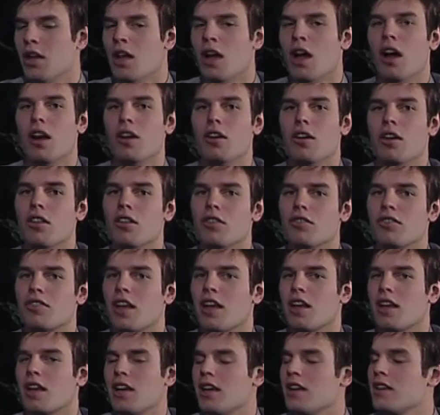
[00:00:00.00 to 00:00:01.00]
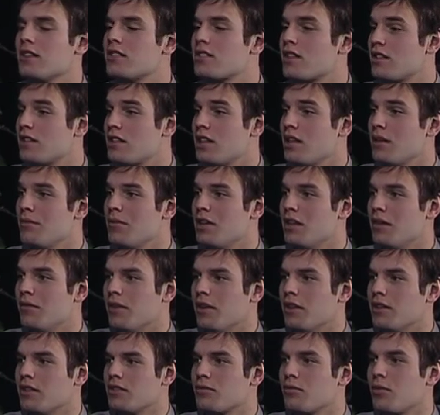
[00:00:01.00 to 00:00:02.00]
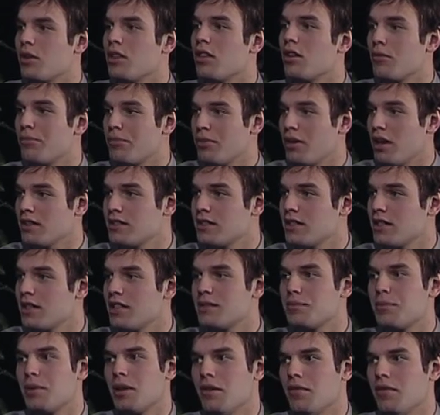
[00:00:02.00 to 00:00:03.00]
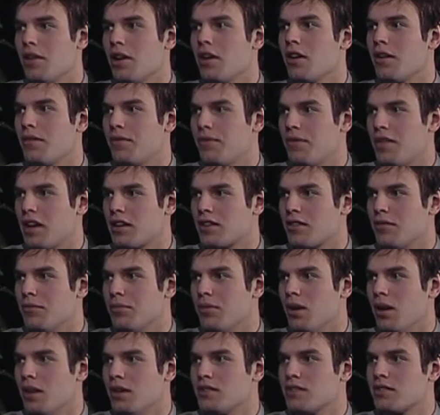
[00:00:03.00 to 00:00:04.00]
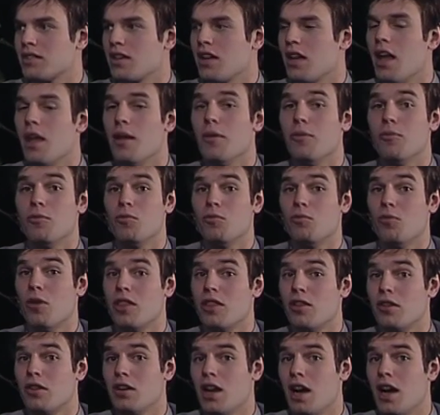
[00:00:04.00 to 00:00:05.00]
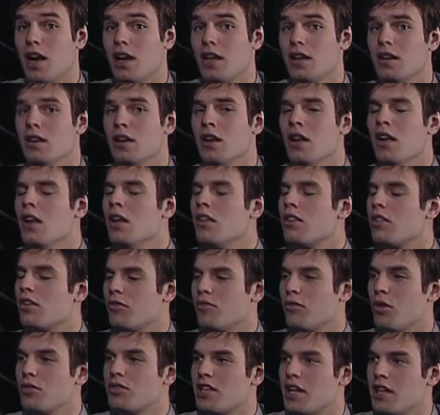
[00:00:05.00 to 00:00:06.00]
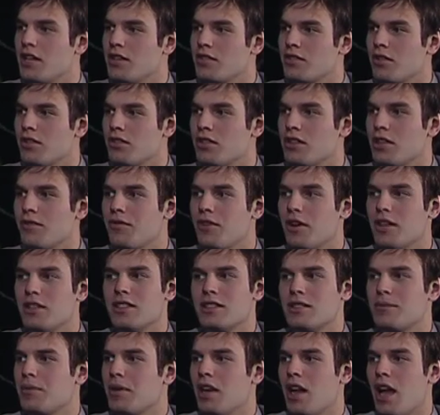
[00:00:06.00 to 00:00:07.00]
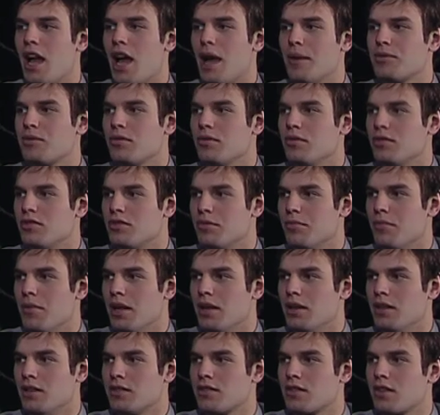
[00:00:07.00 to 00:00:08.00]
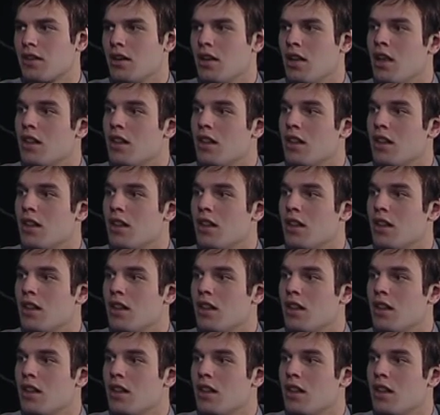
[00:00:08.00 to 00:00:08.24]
Another thing is the team defense. When they're pressing, it's been a very effective press. And when they're not, their rotation on defense has been absolutely tremendous.